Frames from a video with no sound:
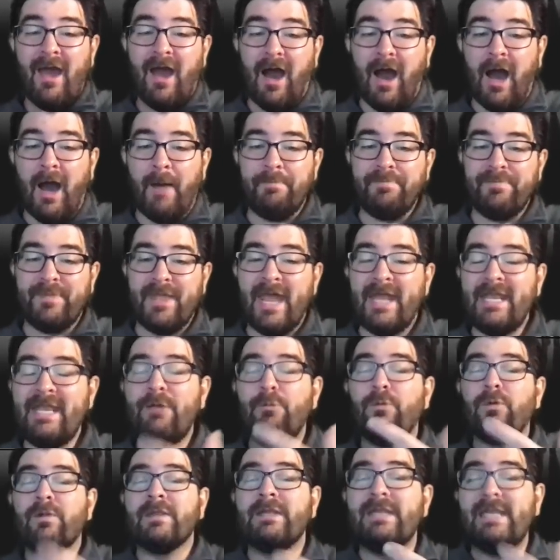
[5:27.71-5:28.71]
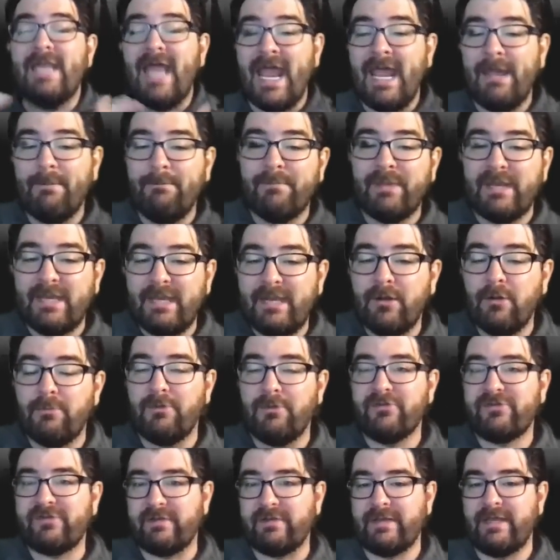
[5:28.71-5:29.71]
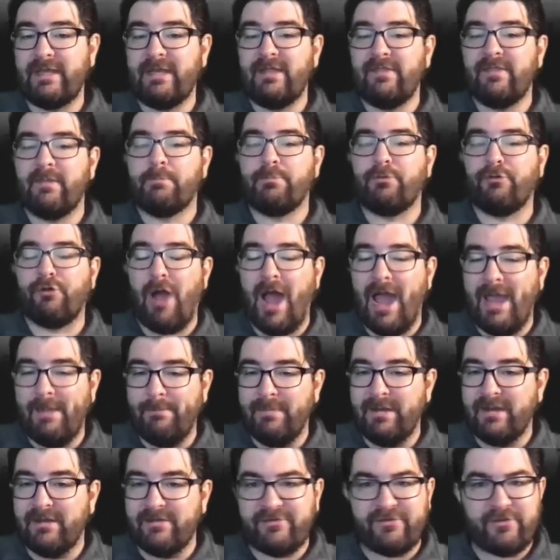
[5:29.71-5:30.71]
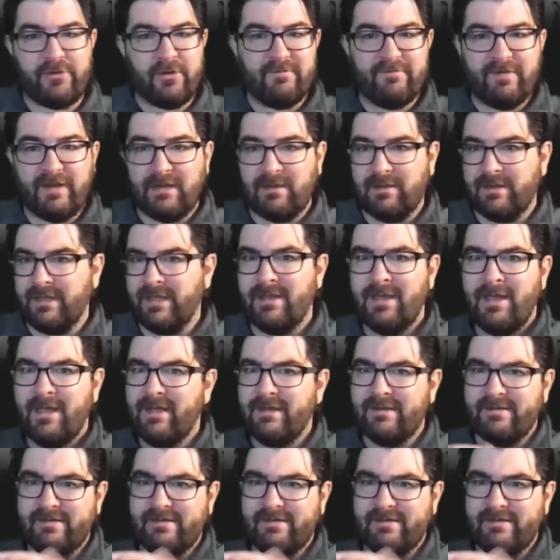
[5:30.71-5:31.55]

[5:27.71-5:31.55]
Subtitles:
And he will name Benito Mussolini the prime minister of Italy,